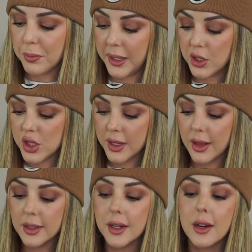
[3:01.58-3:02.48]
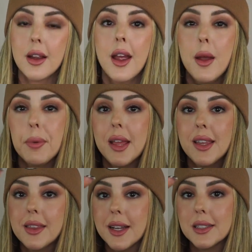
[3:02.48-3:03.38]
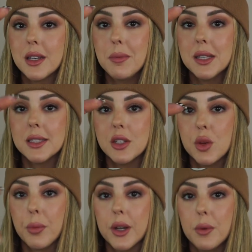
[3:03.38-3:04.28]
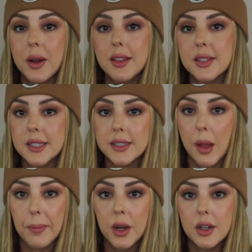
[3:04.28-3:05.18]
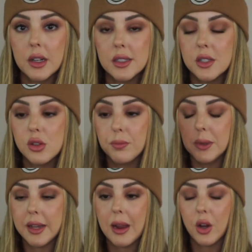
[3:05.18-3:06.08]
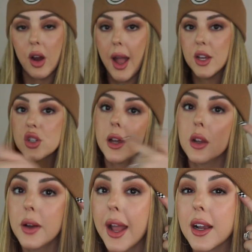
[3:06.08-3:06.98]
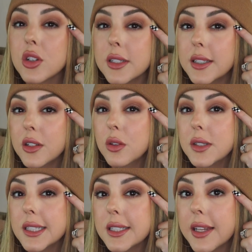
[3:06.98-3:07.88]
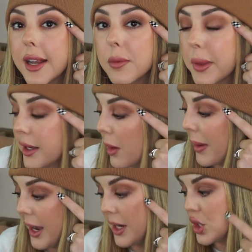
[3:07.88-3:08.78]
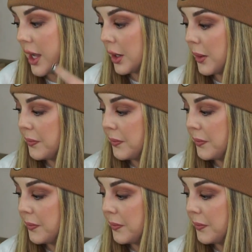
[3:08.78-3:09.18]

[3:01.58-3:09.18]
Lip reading: peachy color, but I think that's gonna be such a pretty one in the summer to blend out your eyeshadow. I actually did use it today to blend out my eyeshadow.